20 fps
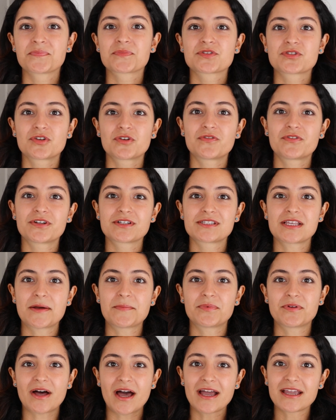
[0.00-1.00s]
So for
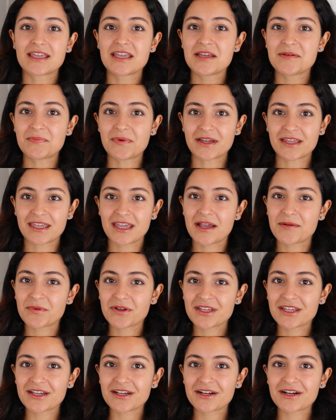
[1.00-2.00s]
example, I keep my
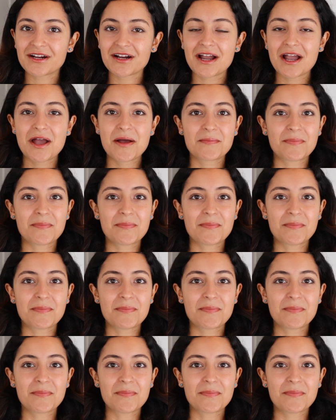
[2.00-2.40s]
camera gear,